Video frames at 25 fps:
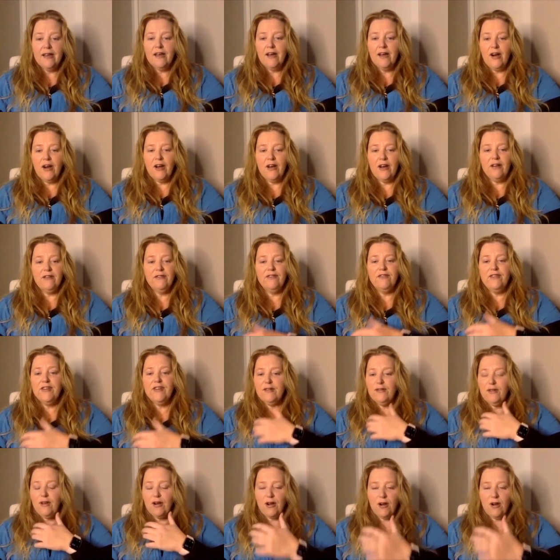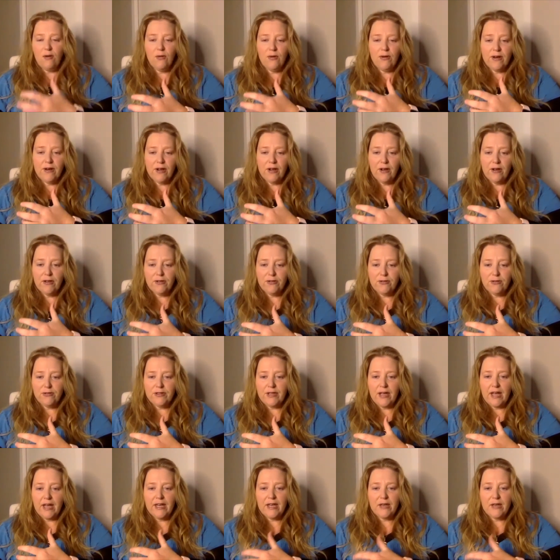i don't feel like i want to go through
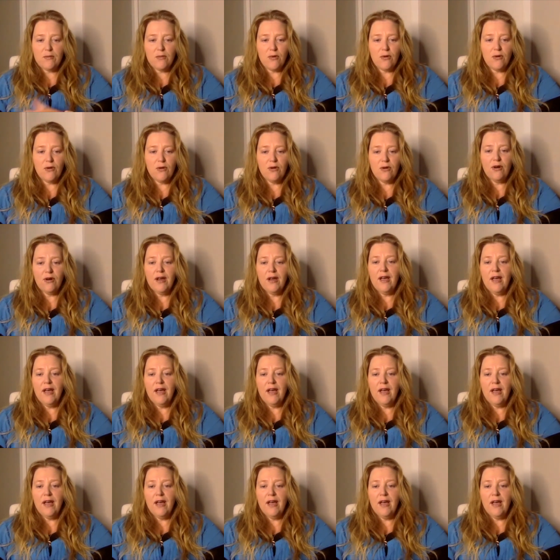that anymore